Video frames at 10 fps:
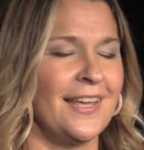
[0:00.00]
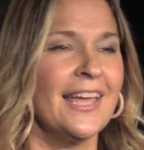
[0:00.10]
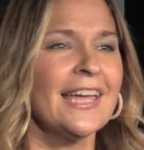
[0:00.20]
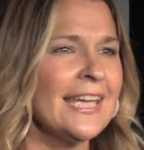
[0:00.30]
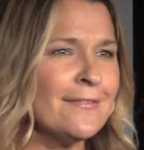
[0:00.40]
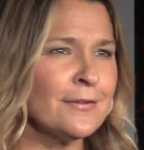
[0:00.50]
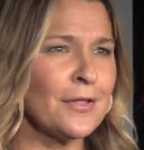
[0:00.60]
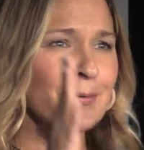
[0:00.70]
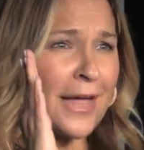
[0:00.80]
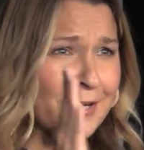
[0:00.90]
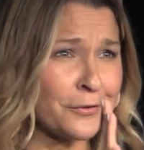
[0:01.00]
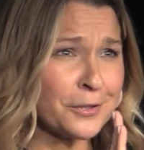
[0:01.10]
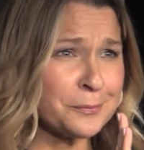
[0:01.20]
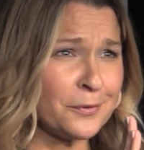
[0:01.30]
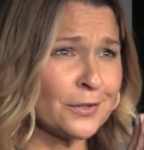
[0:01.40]
even though that
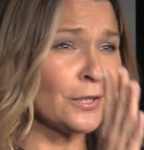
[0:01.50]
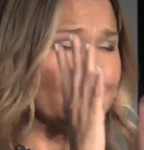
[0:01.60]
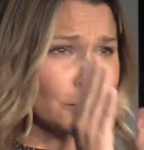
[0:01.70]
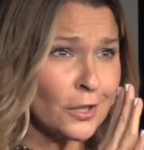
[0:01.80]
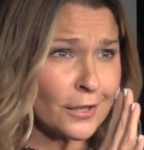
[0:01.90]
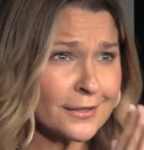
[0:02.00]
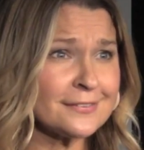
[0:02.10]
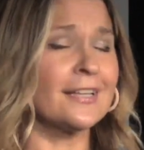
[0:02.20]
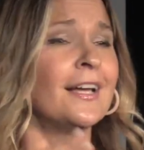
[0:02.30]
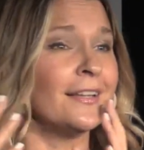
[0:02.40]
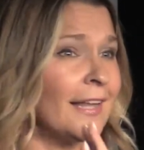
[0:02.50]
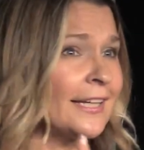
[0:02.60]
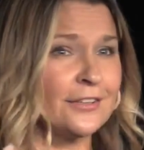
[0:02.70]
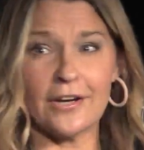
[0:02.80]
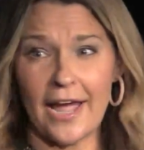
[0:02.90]
cookbook looks
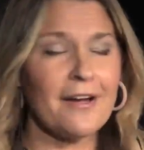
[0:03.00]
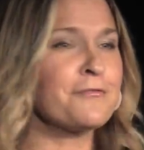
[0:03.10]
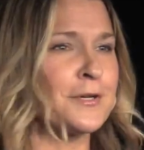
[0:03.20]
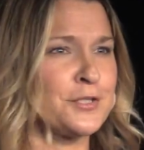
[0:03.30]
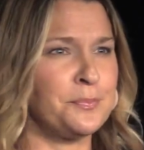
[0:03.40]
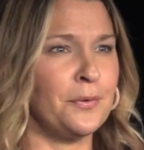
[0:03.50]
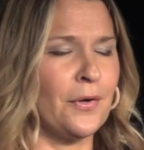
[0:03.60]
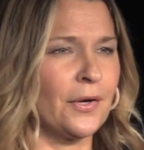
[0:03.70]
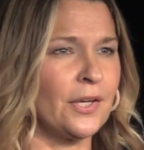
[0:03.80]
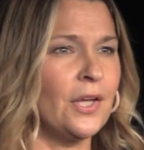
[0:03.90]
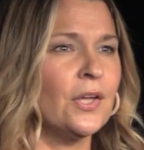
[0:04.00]
like your average book,